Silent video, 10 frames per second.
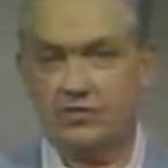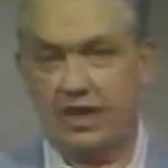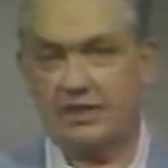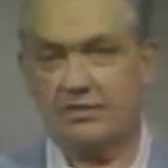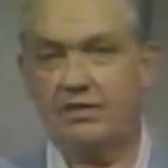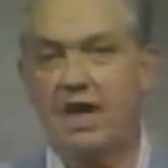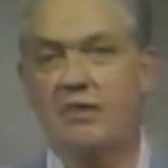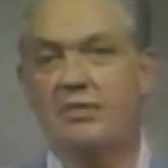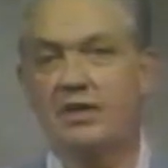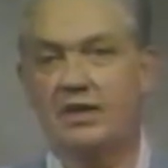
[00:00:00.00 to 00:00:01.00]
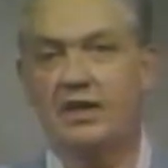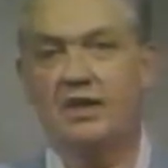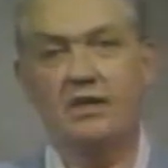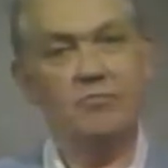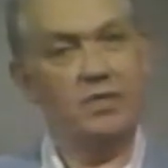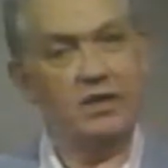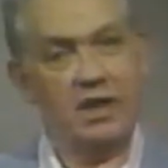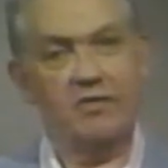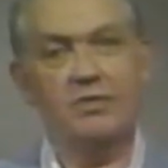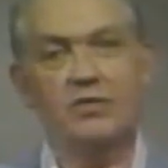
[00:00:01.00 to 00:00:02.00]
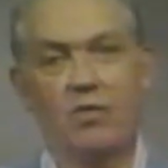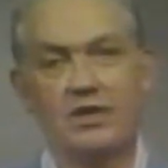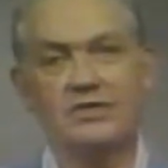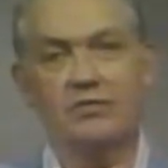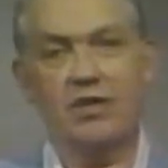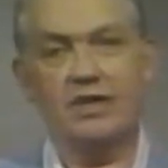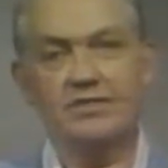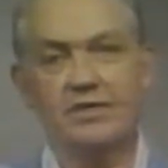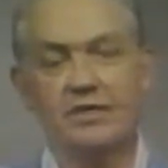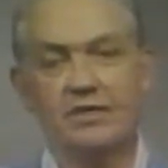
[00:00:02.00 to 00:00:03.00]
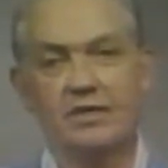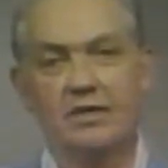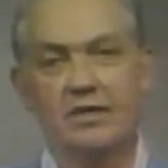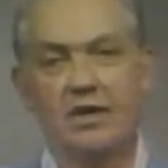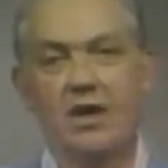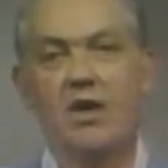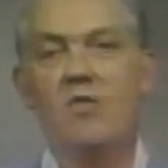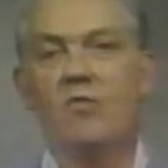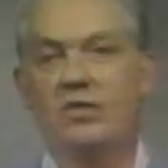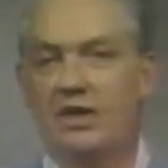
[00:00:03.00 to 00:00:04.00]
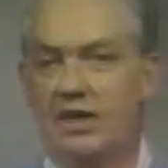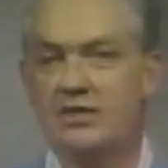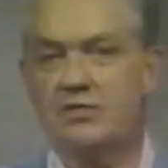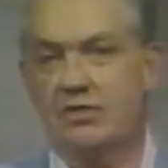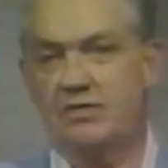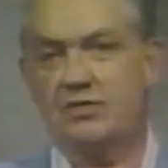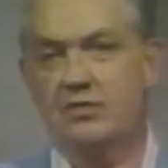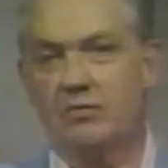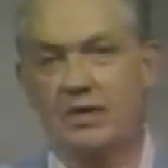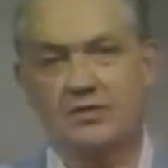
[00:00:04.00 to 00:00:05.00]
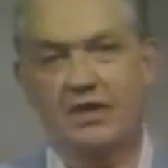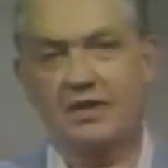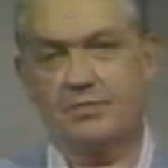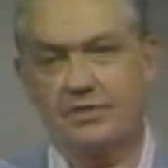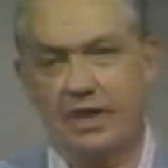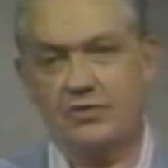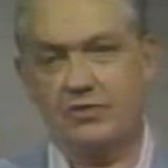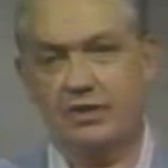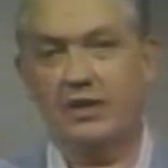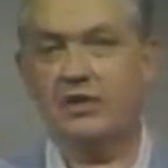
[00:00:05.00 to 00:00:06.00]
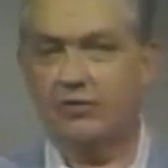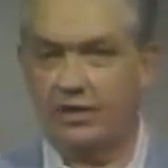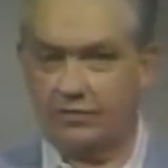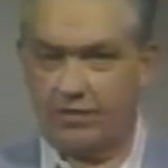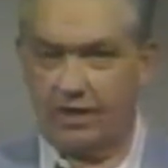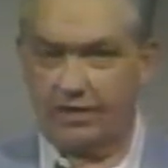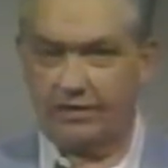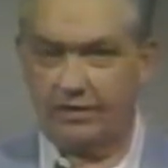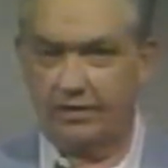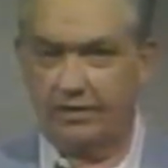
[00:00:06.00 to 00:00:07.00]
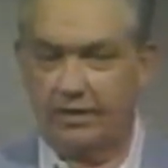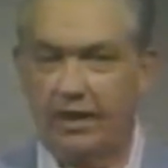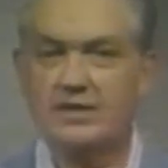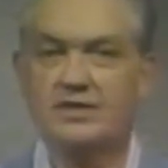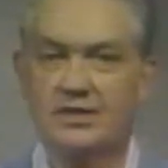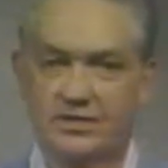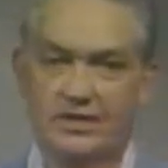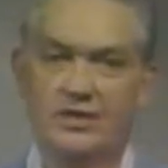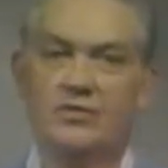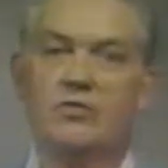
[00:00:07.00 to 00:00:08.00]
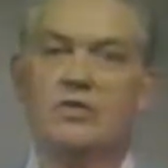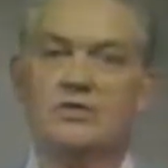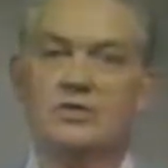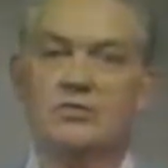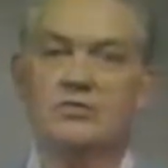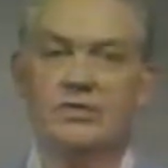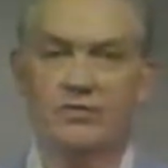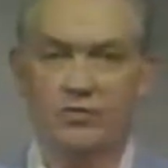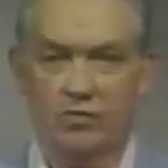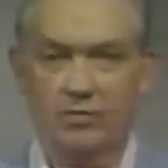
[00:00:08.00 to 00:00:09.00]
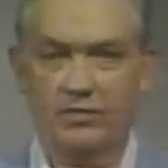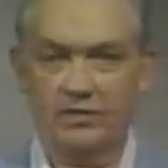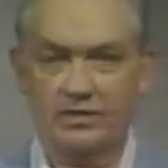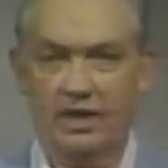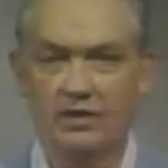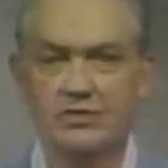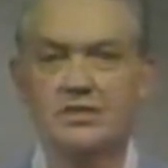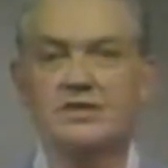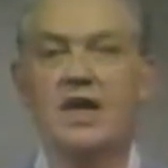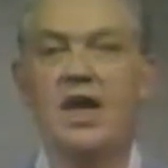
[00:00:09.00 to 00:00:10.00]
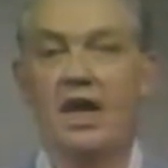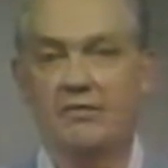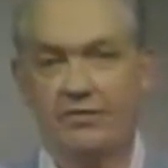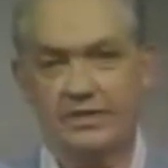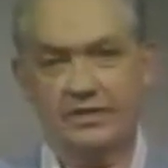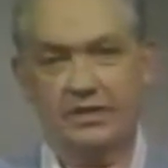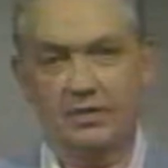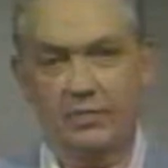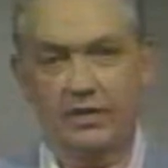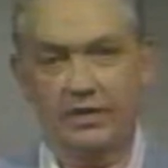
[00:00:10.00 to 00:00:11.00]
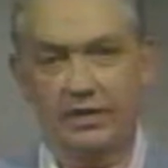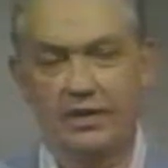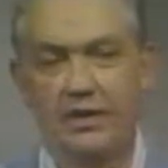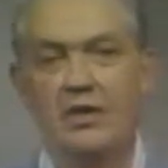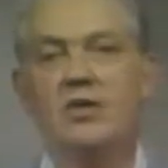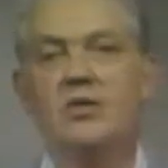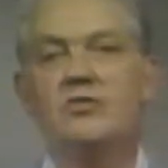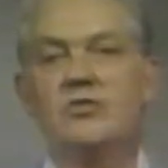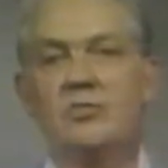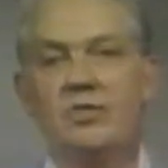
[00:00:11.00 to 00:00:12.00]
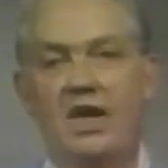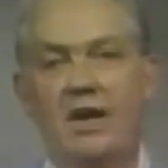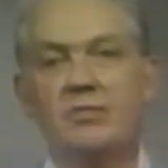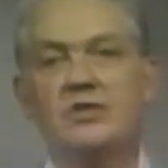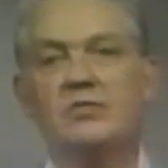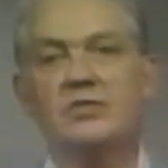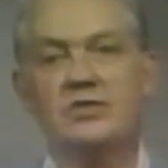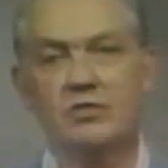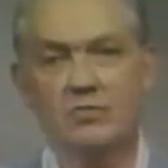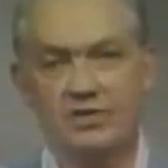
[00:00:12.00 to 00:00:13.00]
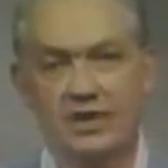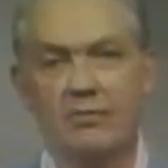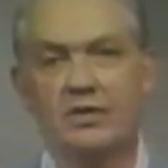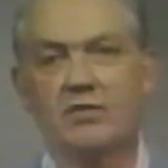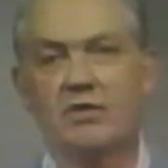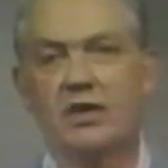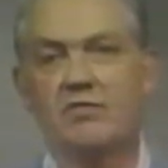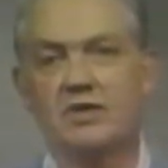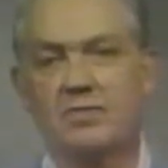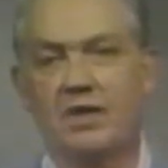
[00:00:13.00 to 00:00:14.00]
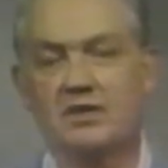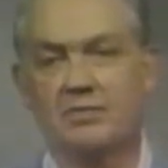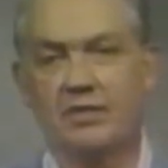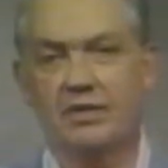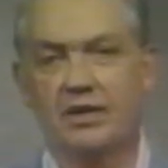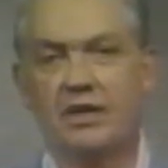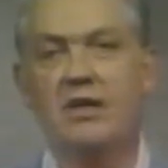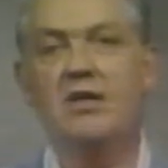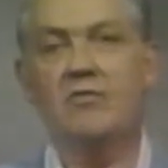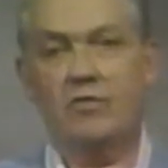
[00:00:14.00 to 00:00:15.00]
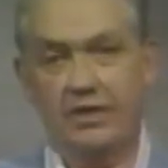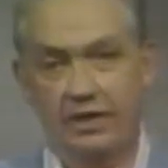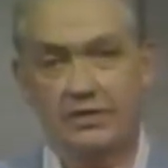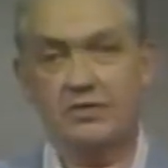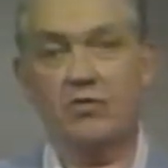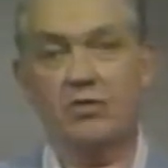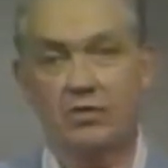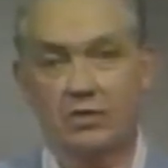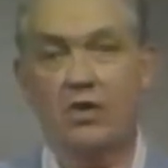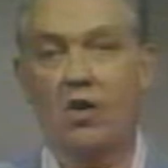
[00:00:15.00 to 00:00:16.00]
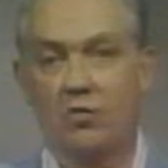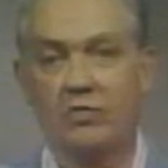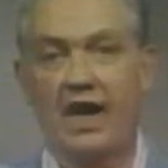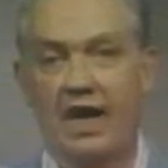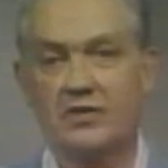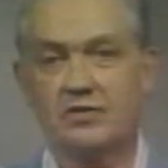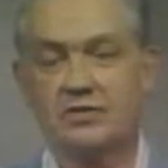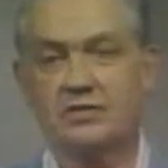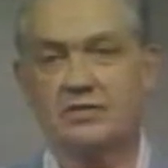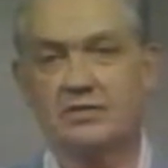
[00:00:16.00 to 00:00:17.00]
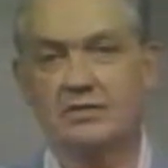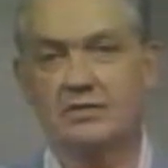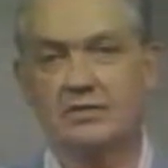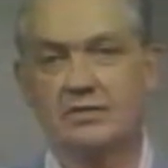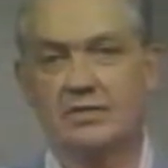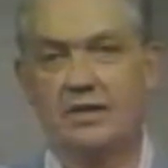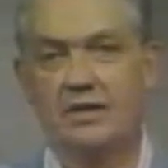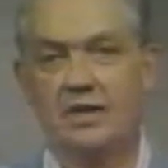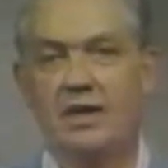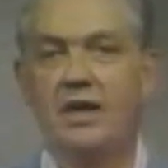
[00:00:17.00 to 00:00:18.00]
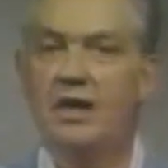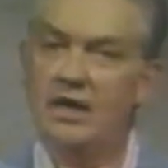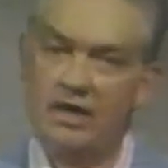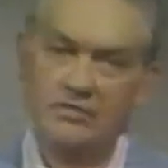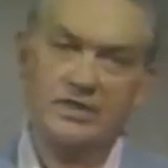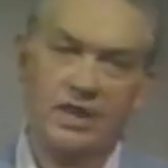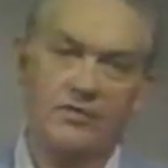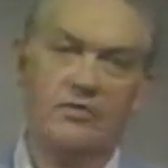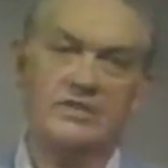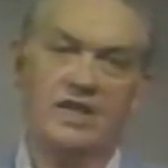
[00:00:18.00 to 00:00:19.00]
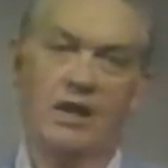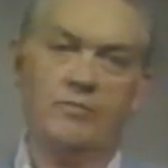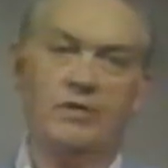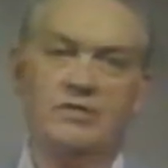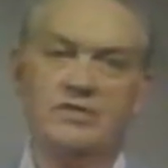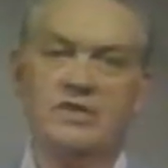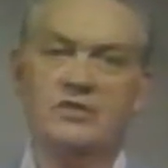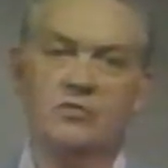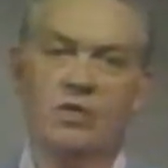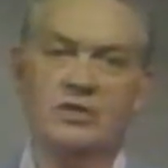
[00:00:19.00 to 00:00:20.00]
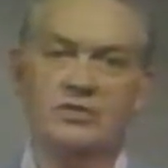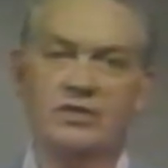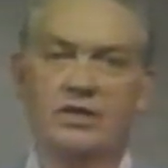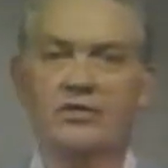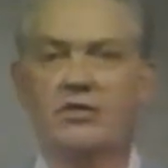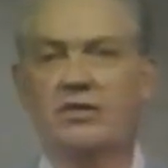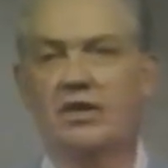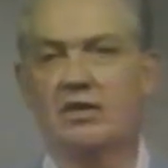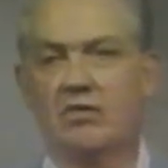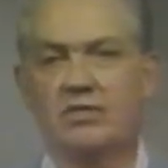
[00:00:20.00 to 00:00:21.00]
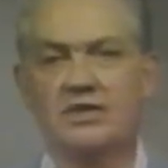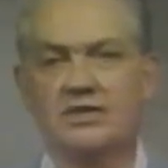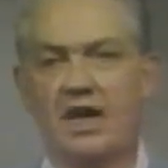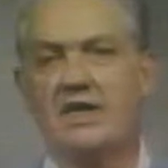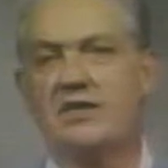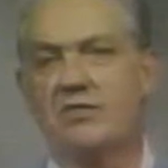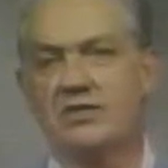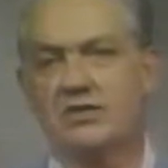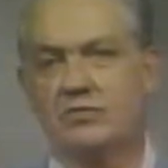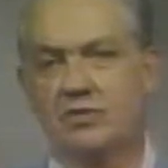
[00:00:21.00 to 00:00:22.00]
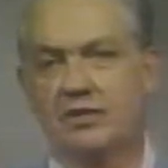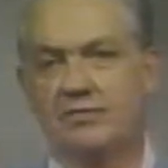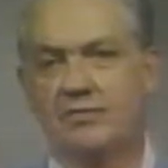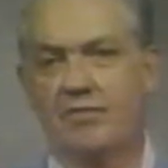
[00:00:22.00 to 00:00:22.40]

chance of liability may not have been quite so great. With a history of school bus transportation, including training, a 16-year-old student of normal intelligence and physical ability should be able to assume some degree of responsibility for his or her own actions. Here's another example of a situation that occurred at a loading site near a school.